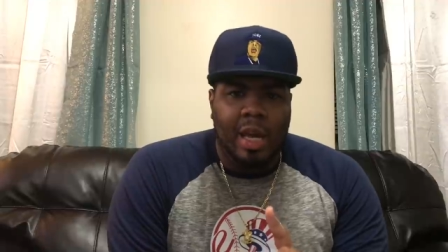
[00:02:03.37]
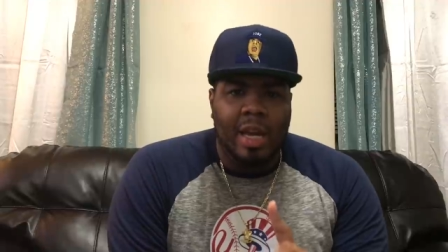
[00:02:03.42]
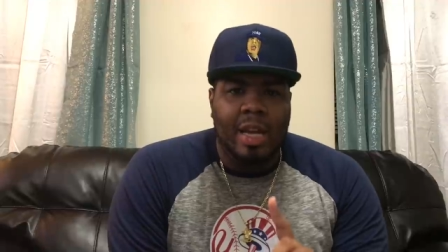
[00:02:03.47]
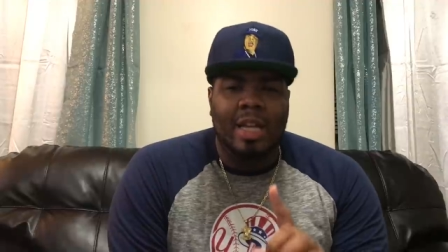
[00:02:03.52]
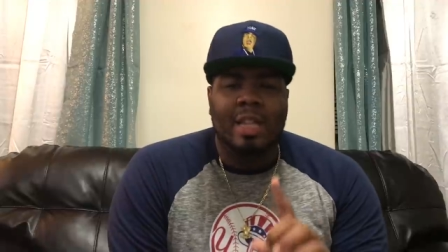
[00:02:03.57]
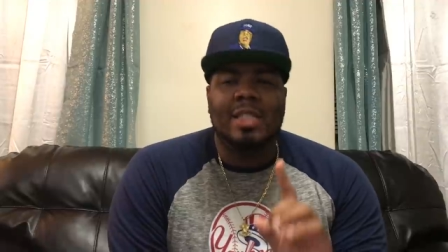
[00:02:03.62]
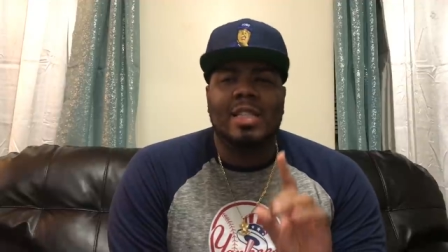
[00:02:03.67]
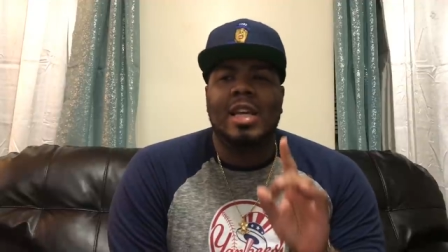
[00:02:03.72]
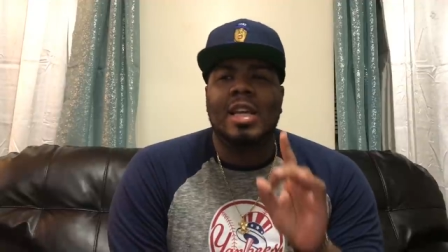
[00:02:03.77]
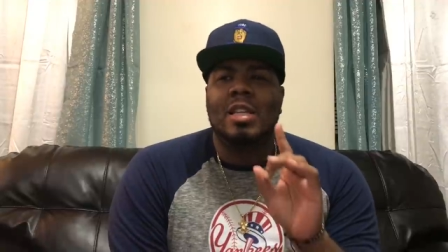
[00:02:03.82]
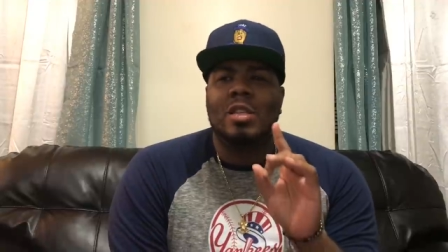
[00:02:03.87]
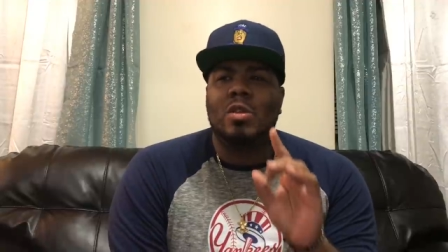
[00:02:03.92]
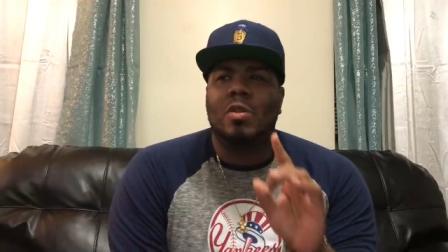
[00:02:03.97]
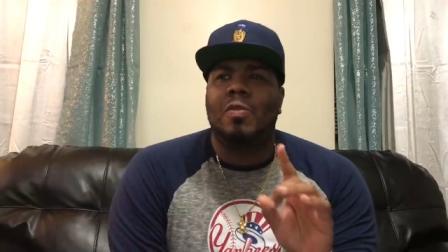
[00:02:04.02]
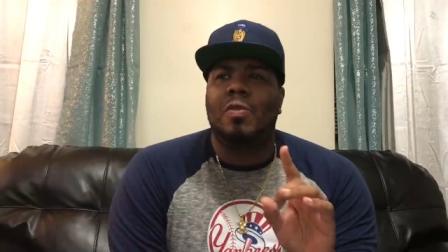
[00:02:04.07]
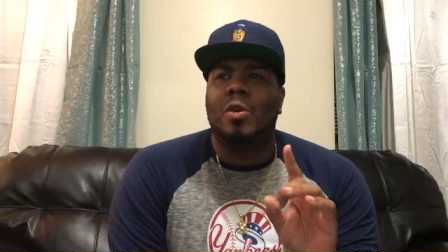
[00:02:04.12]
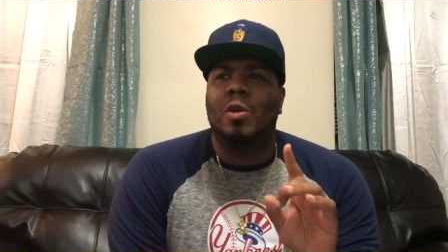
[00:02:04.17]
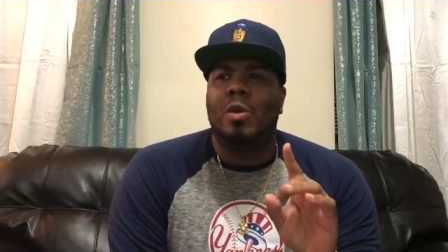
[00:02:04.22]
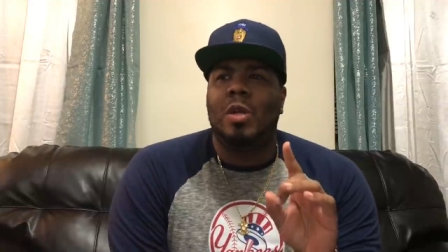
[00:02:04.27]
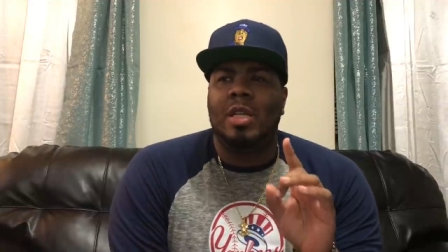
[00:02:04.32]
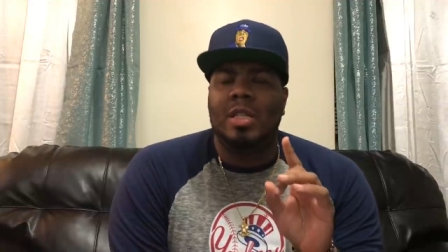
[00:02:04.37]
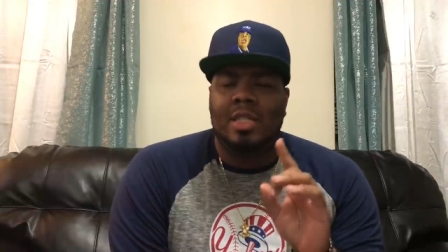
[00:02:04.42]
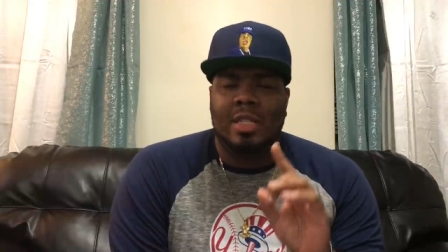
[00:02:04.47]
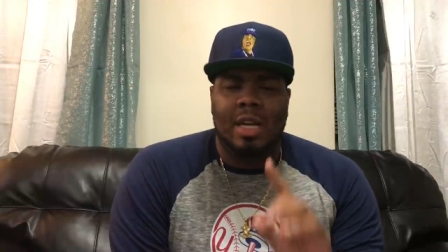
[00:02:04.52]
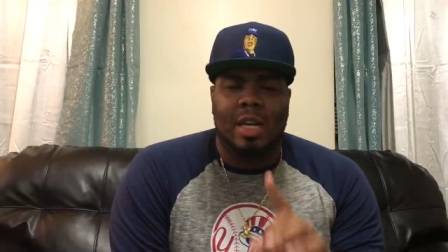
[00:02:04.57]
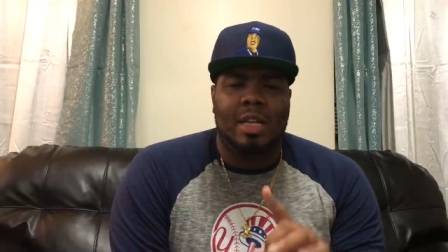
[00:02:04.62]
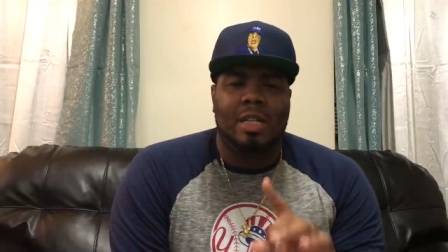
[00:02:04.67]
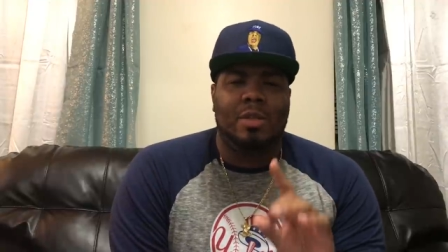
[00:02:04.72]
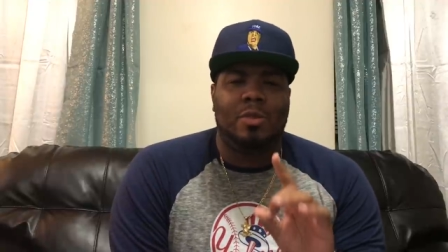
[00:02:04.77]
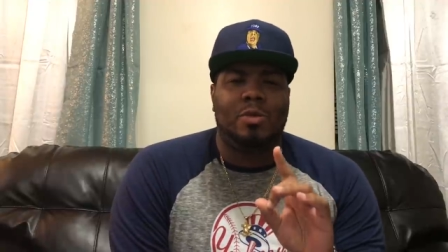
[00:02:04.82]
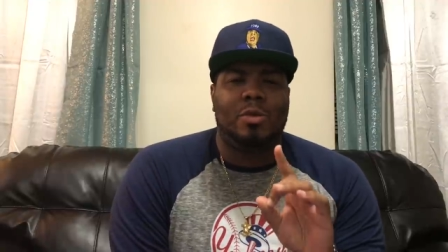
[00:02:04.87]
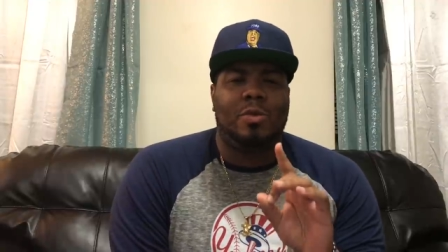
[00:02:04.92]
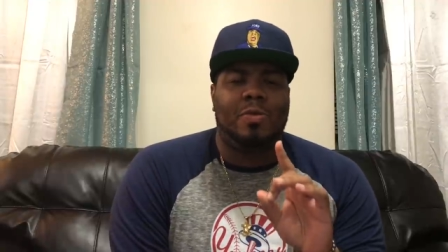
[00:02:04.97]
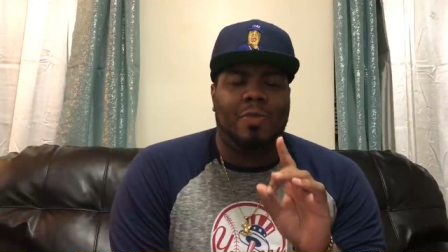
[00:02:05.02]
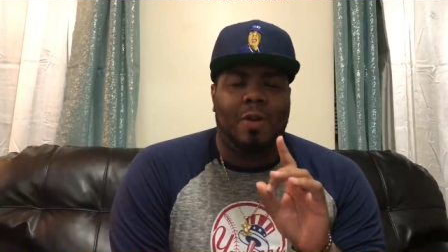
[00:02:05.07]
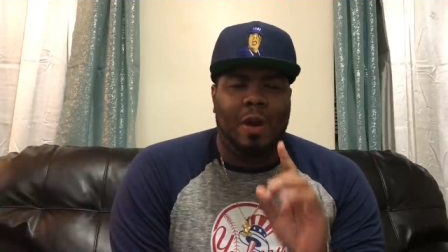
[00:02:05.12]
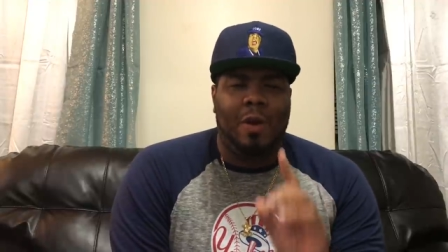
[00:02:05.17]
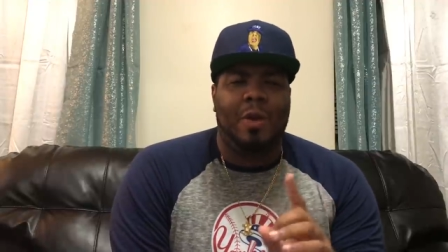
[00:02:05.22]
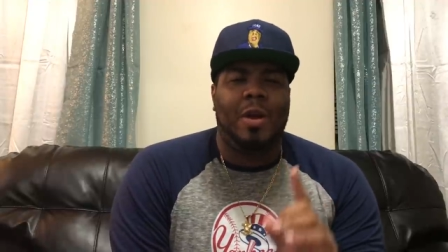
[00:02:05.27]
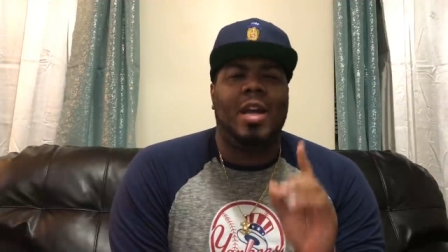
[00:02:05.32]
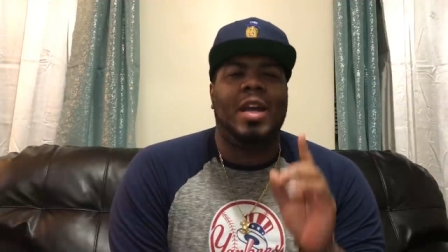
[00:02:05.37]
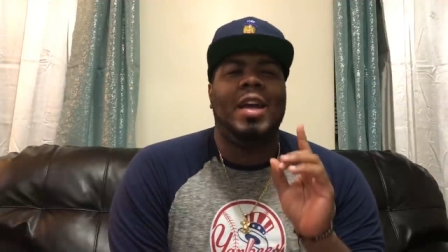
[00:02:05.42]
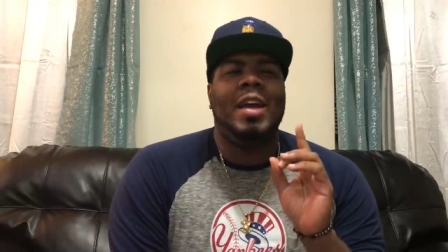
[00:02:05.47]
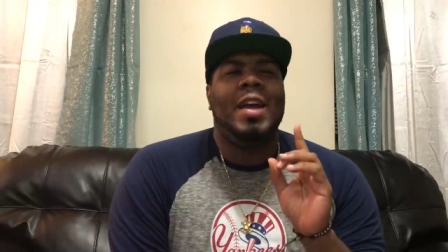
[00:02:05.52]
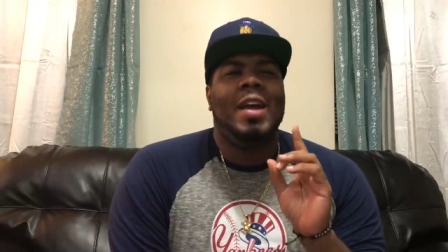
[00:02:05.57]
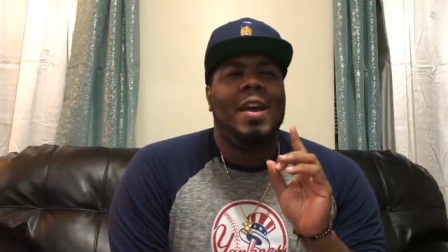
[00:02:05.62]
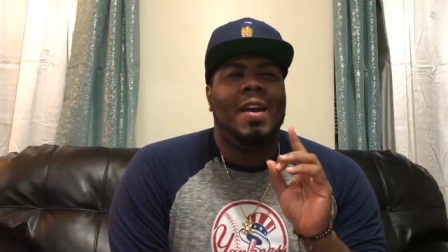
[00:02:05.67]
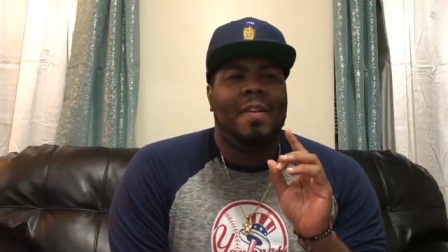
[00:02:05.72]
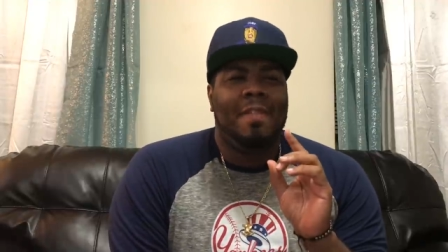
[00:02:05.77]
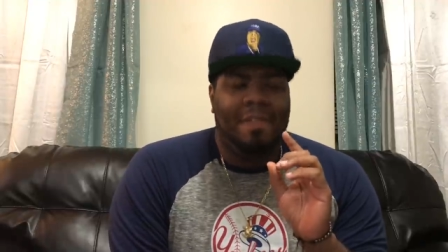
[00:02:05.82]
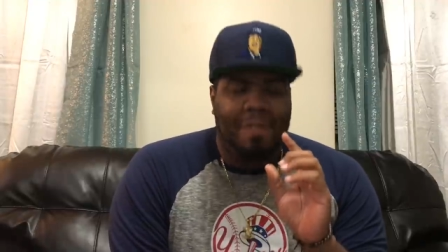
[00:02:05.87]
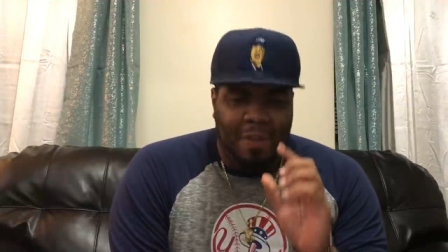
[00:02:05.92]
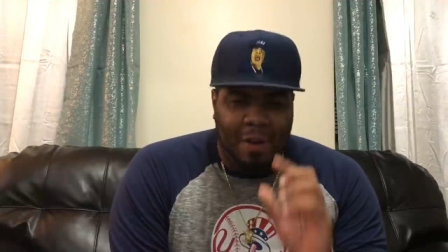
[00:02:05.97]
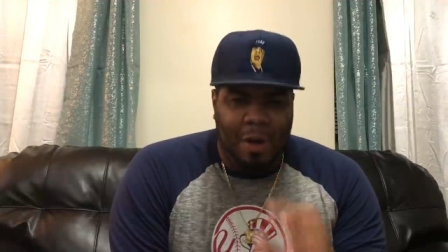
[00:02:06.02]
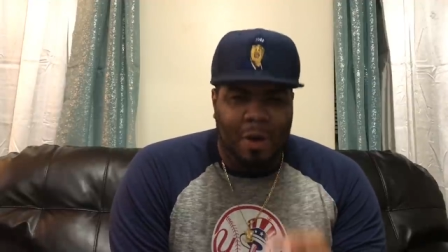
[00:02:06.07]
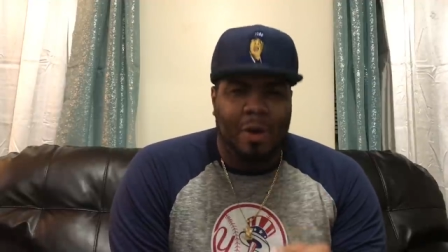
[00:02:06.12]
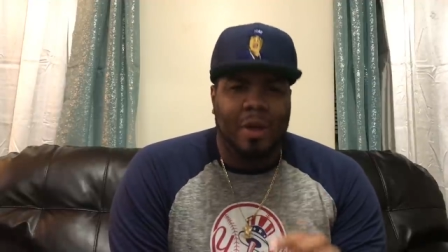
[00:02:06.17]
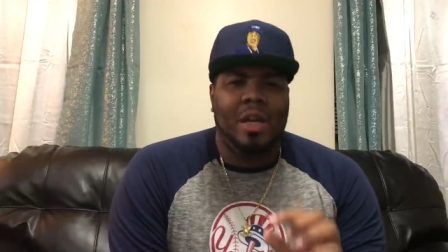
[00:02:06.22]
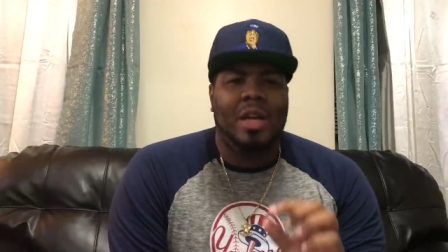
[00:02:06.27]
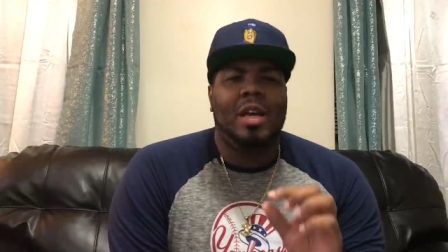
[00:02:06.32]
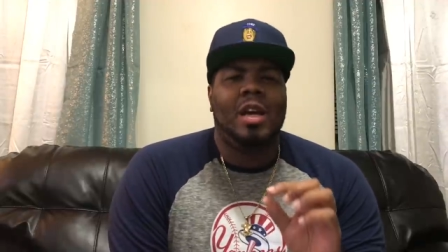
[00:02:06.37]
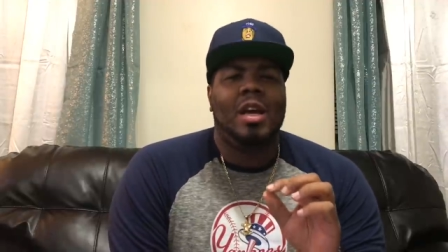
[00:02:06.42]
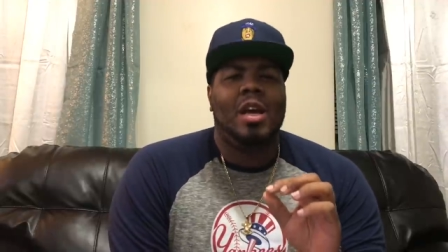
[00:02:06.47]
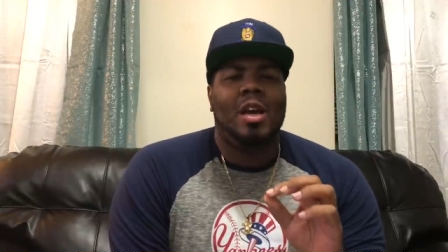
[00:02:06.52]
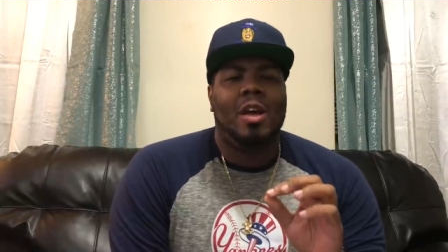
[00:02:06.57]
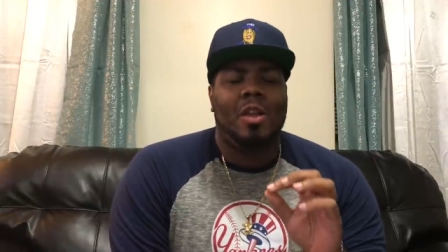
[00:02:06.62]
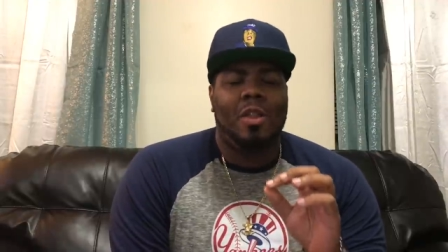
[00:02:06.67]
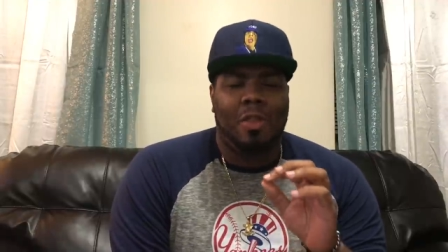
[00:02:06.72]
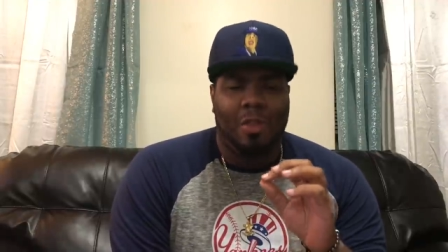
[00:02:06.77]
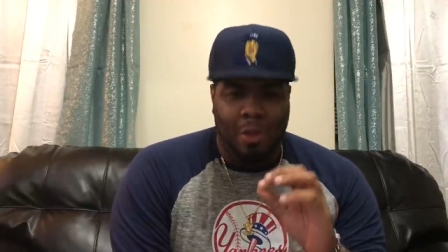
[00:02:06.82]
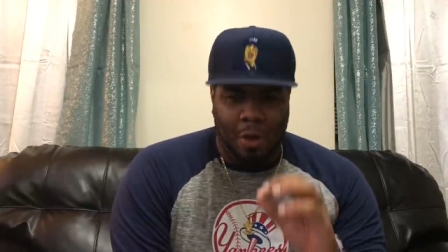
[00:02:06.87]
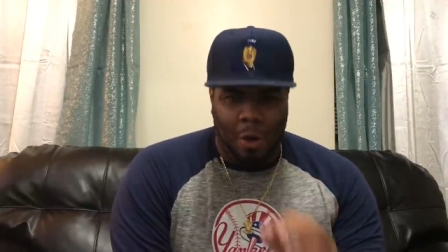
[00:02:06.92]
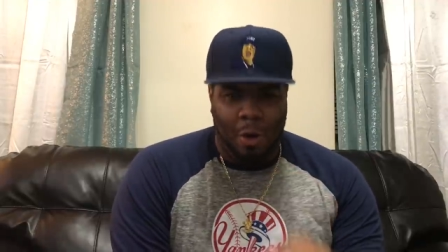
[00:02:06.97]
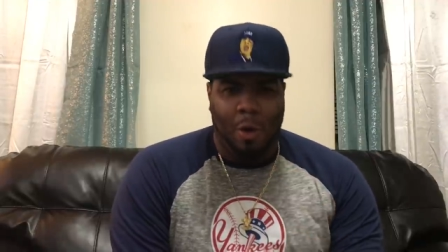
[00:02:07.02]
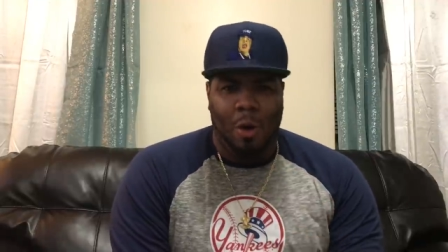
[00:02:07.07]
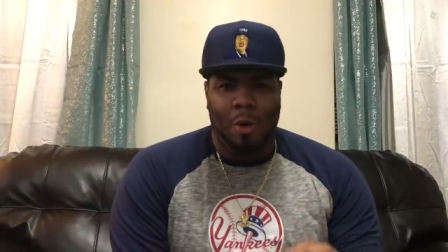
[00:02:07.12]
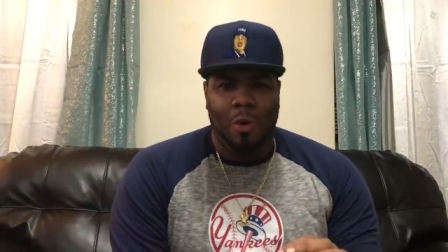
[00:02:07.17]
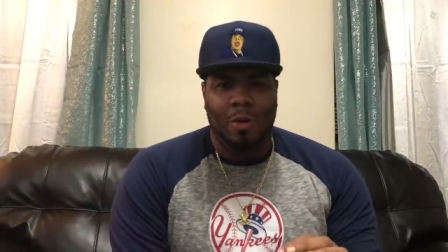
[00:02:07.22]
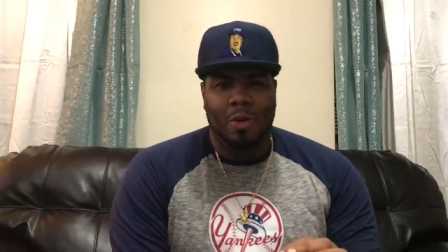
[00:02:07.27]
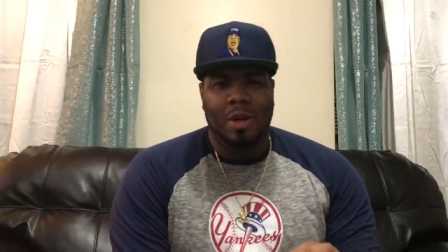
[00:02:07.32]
In his interview, he said it was very, very thorough.